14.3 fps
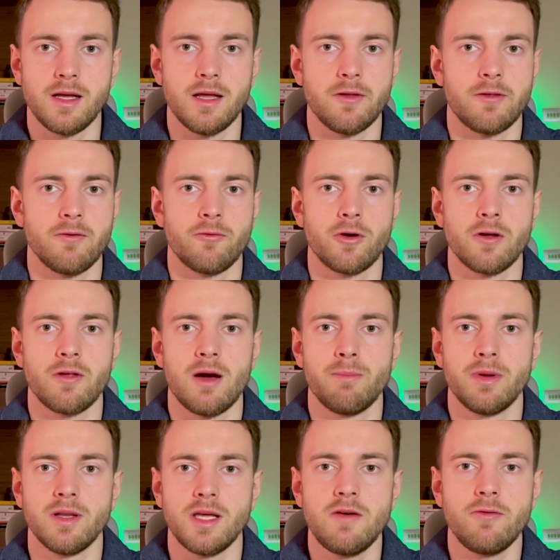is, for
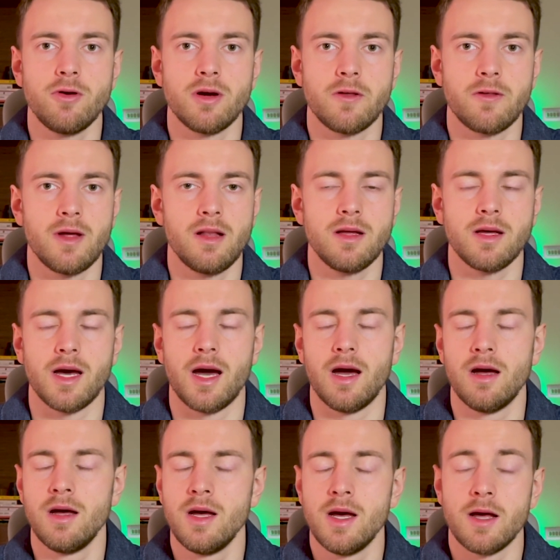example, if you're selling
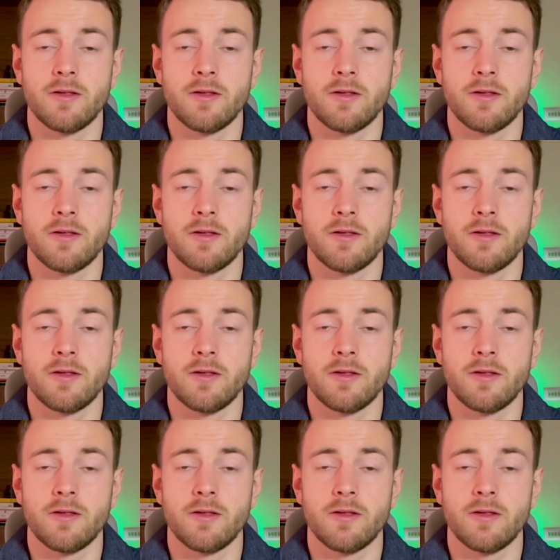a